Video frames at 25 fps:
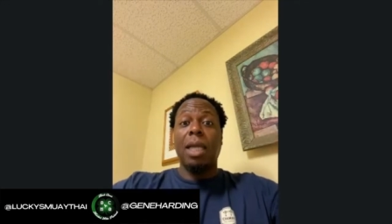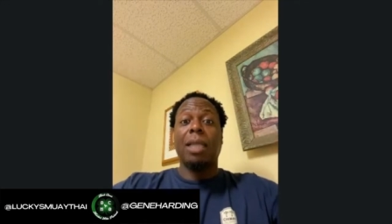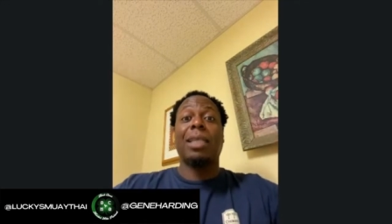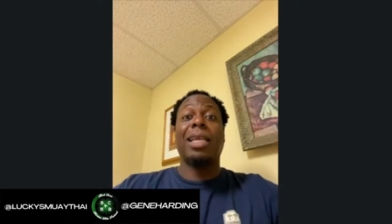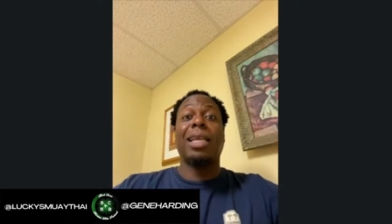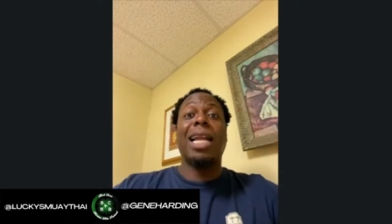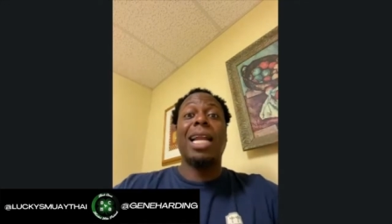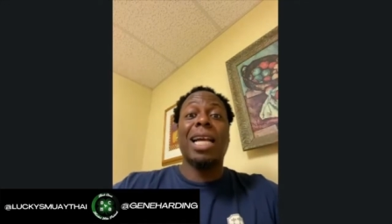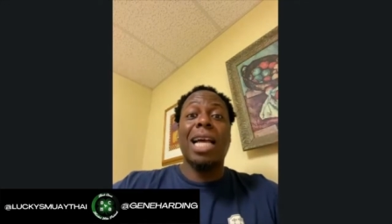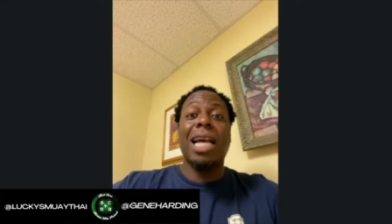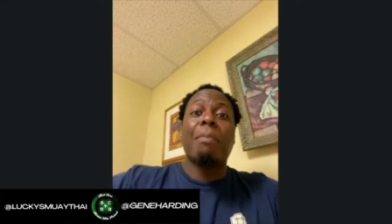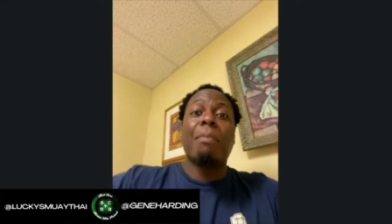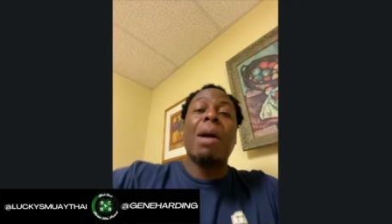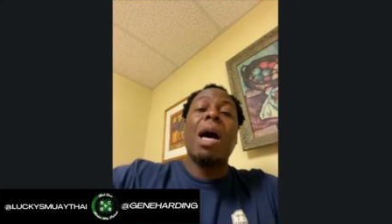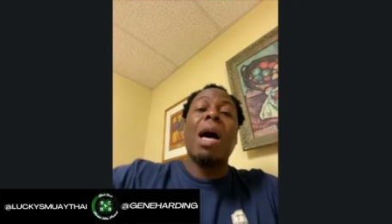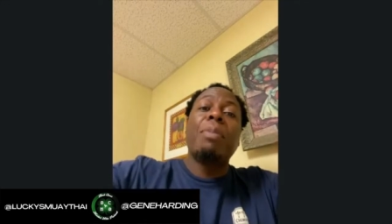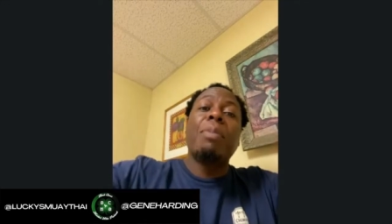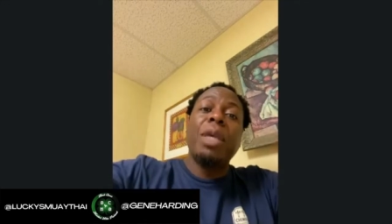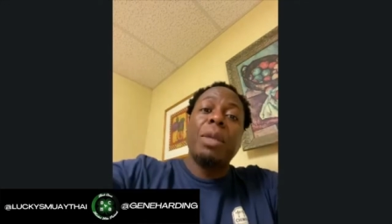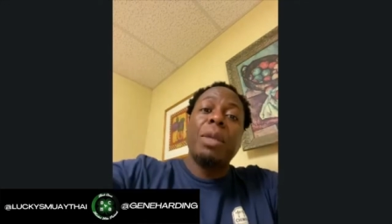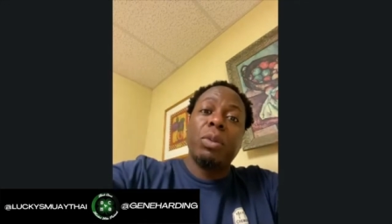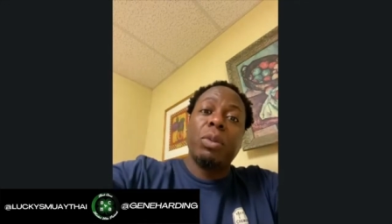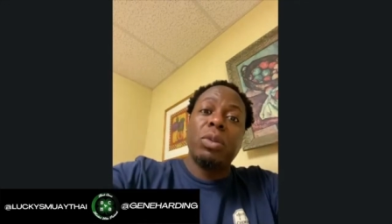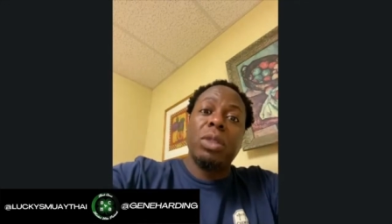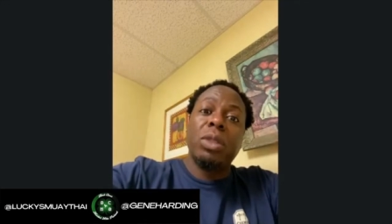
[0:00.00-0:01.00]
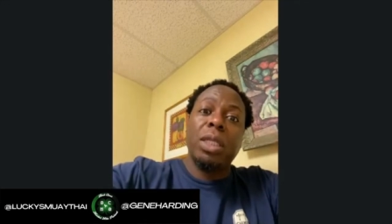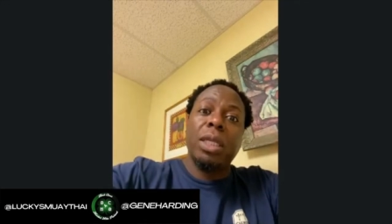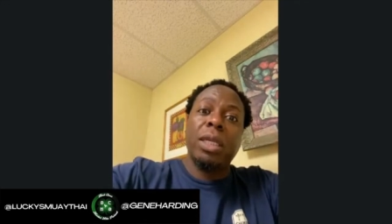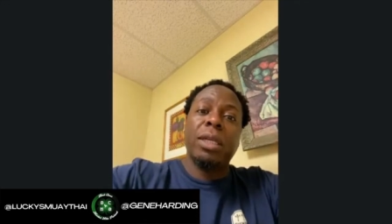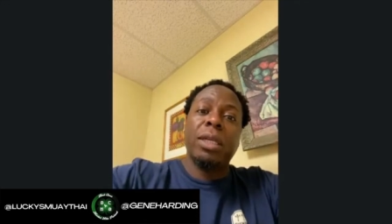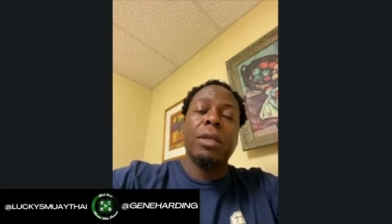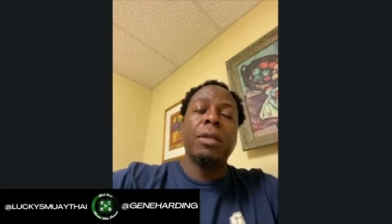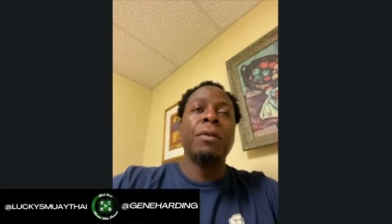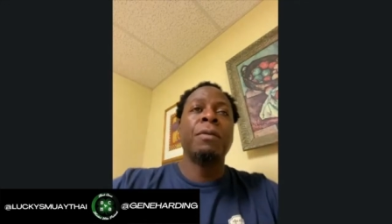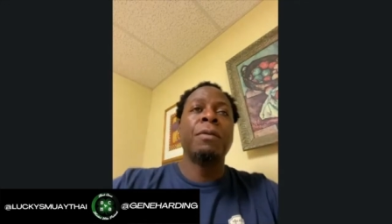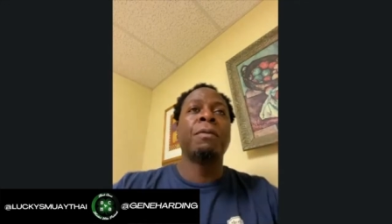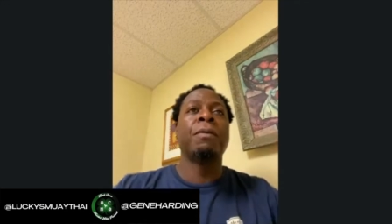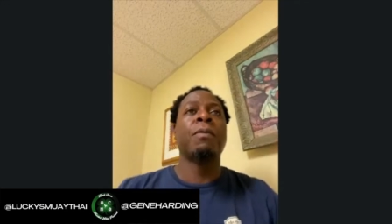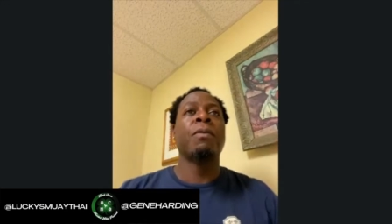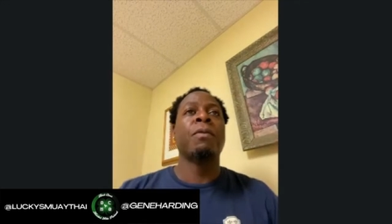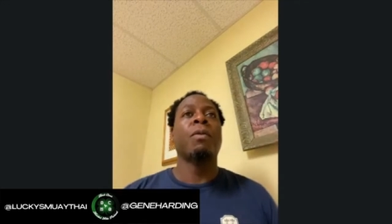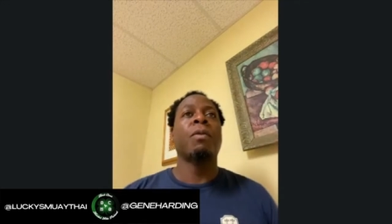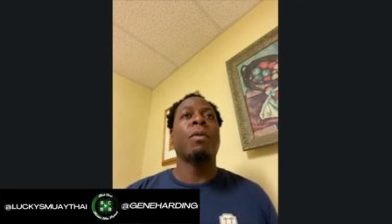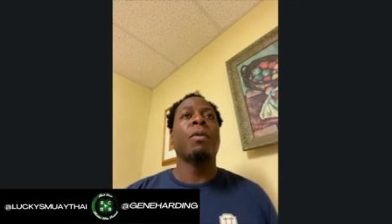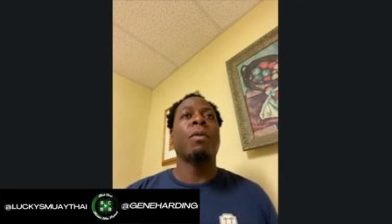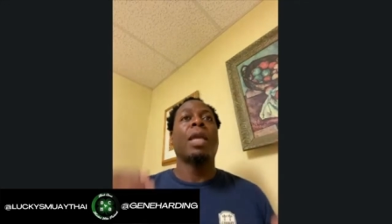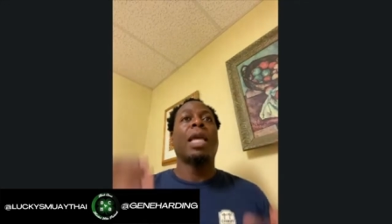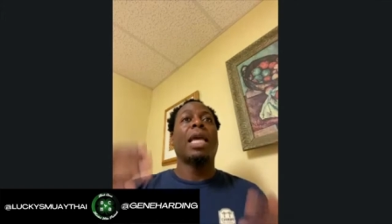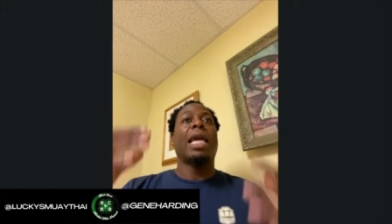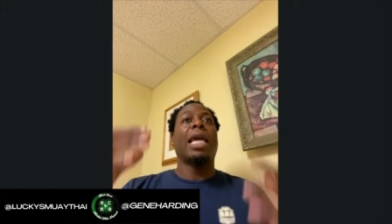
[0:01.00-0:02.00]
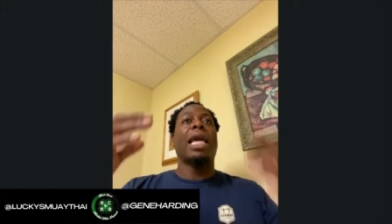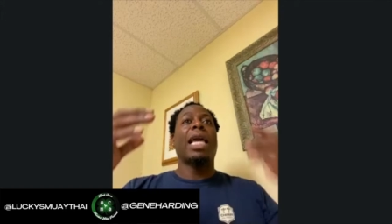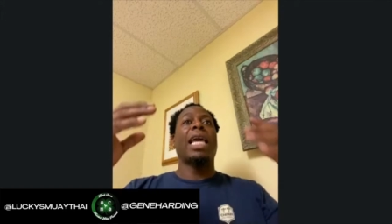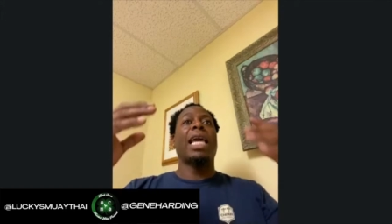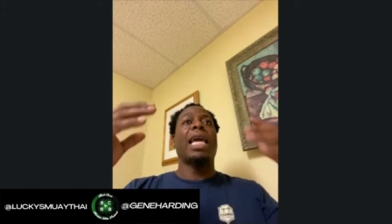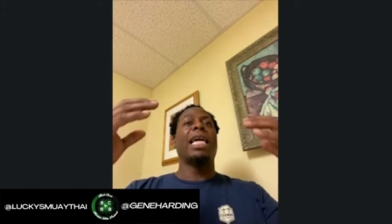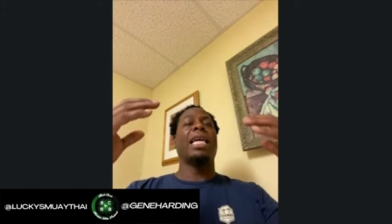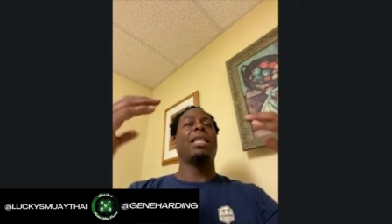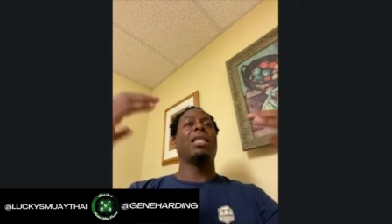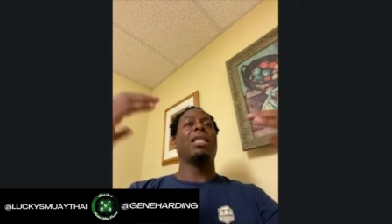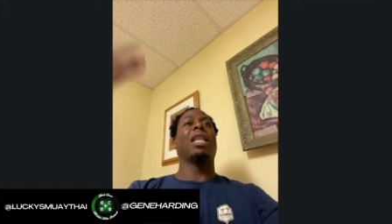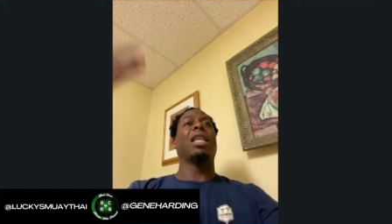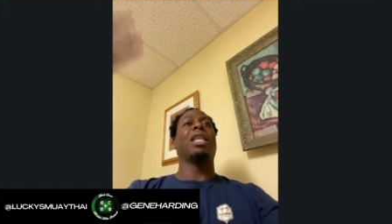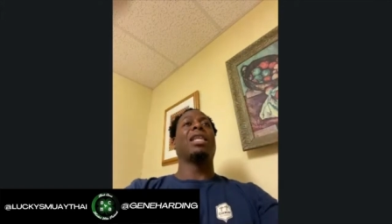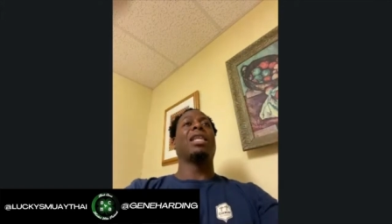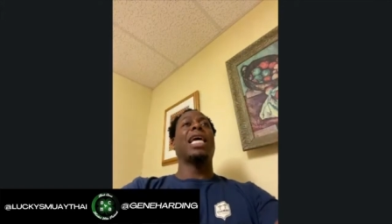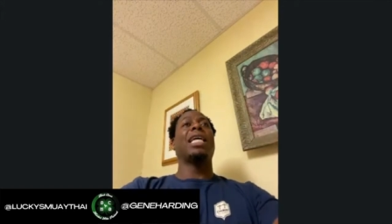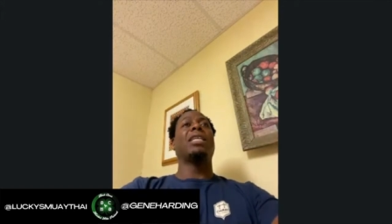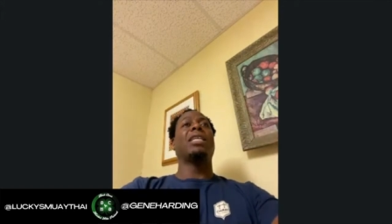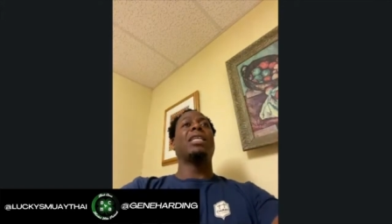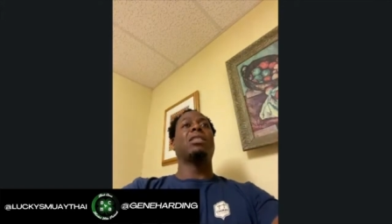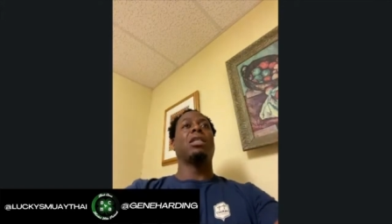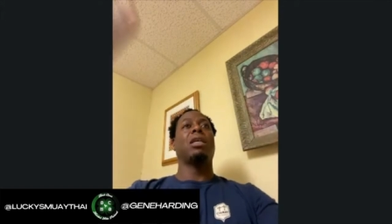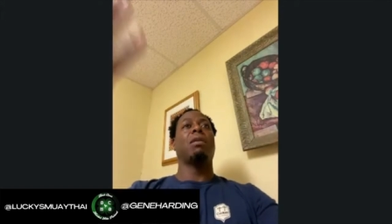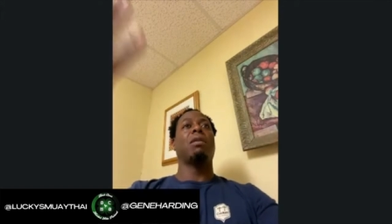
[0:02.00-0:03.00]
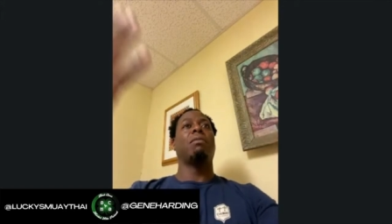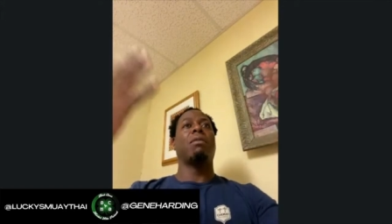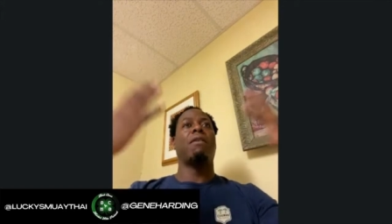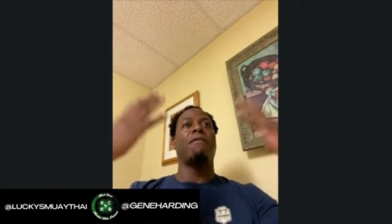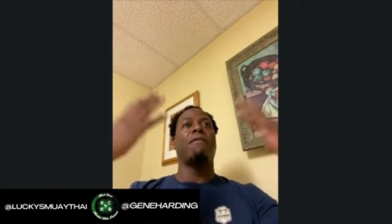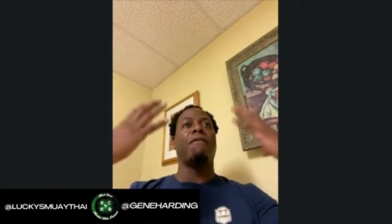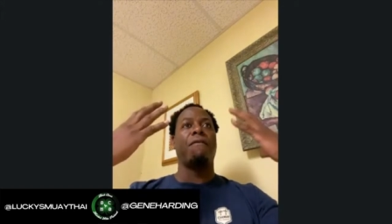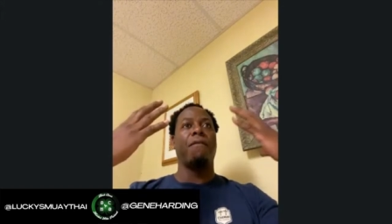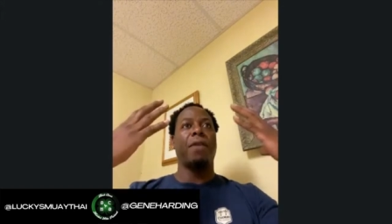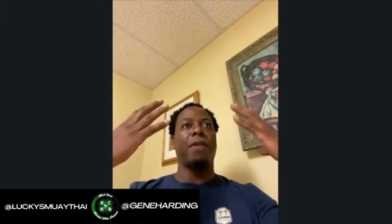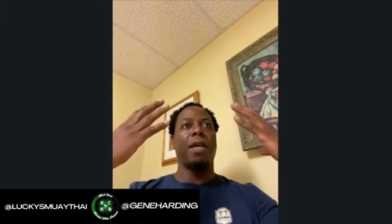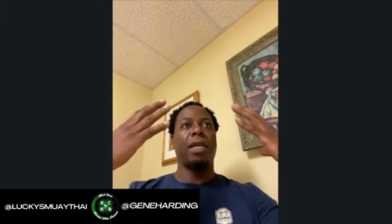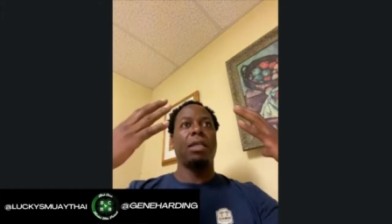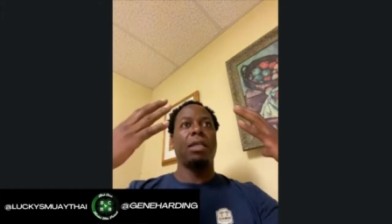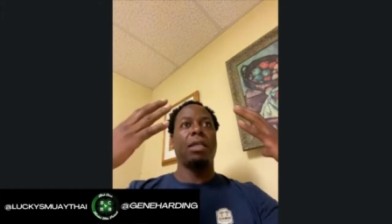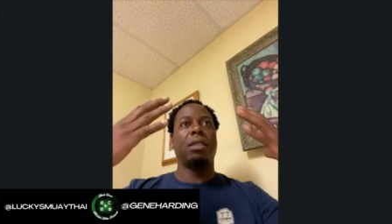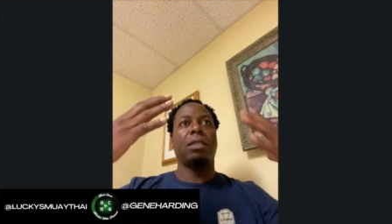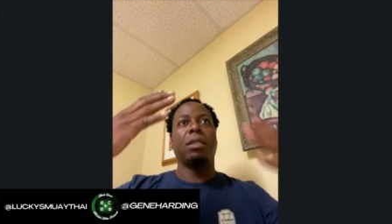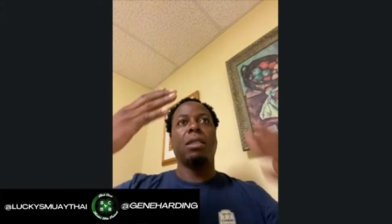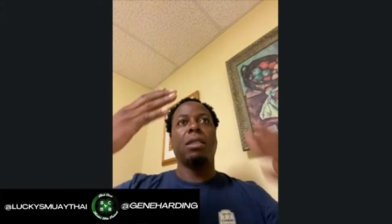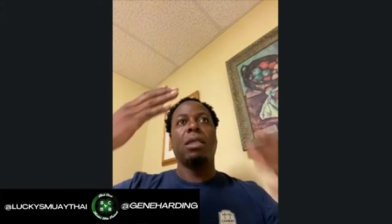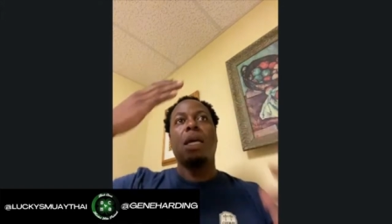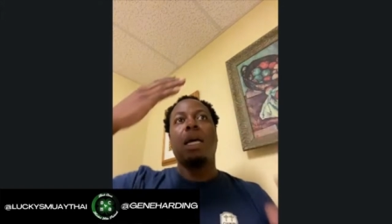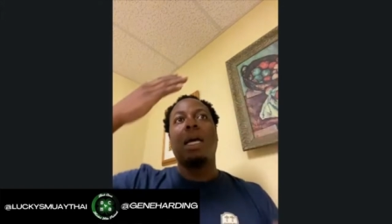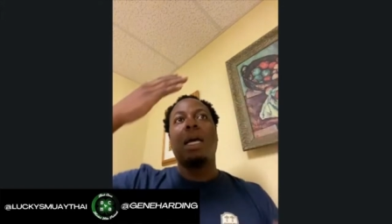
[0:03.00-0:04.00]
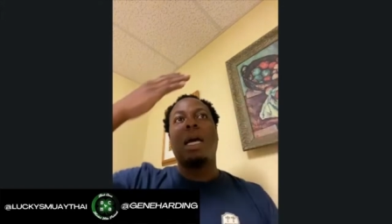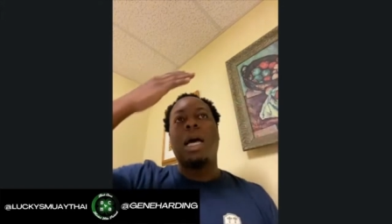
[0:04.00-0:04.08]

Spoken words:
Then I got my peoples there, and the lights are in my face.